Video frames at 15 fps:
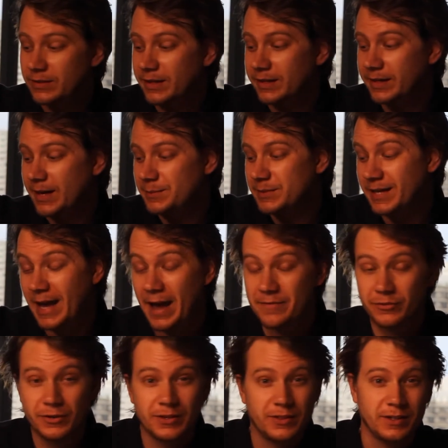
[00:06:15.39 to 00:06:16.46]
they kept
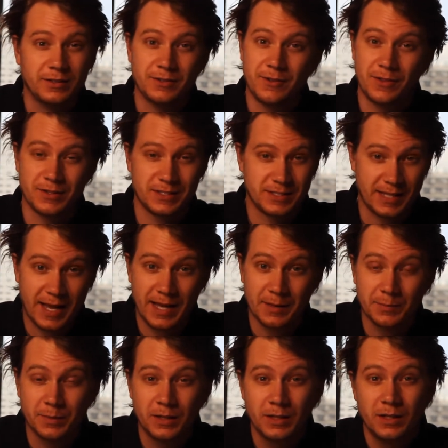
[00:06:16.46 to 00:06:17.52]
everything the
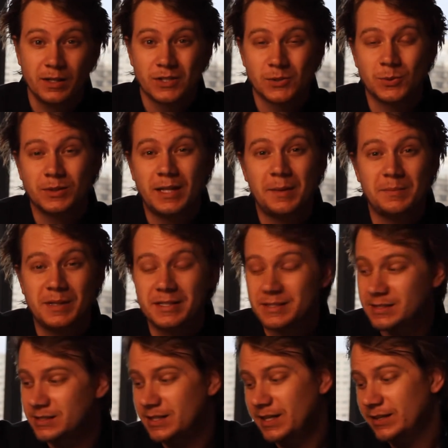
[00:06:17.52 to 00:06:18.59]
same. So what that means
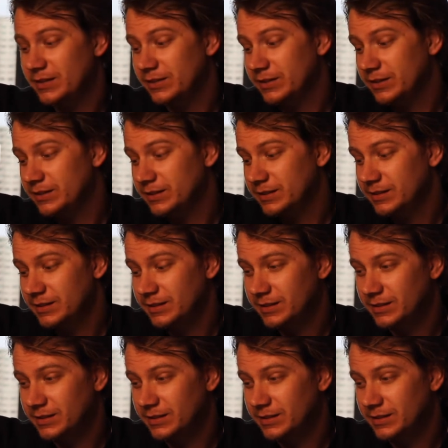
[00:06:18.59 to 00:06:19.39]
is that the